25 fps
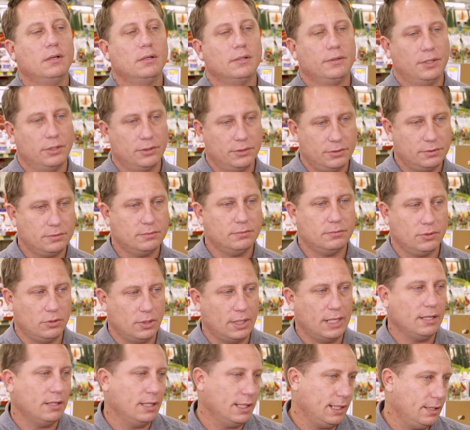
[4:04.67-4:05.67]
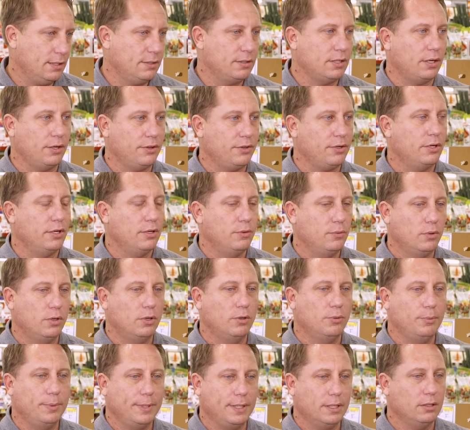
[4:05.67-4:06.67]
there's like Kentucky
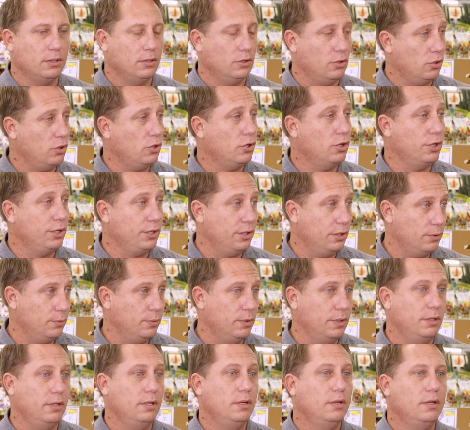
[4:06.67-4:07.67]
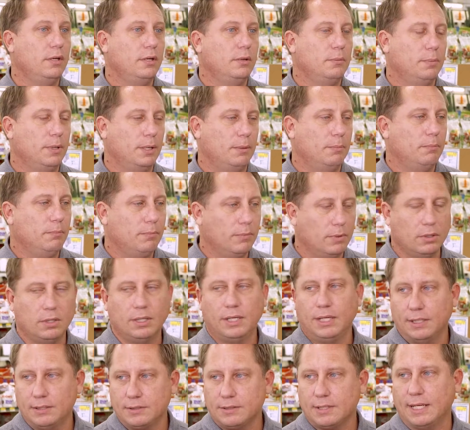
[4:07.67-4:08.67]
31 would be a little hardier one, but
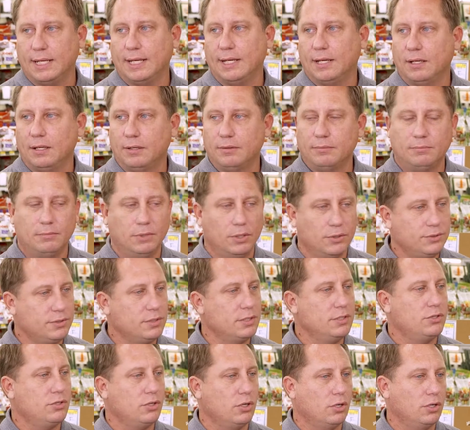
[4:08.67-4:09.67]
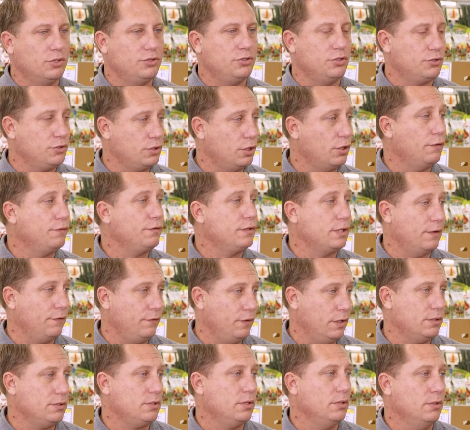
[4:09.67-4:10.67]
in town, most of these yards are turf type
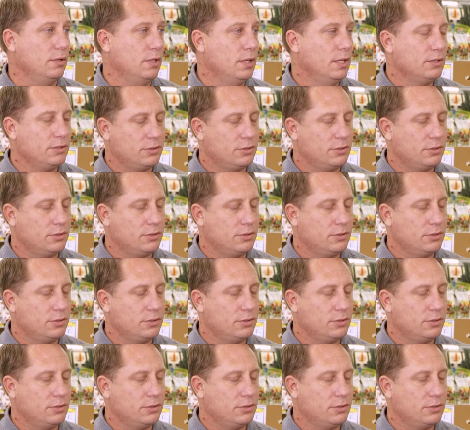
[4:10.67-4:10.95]
fescue.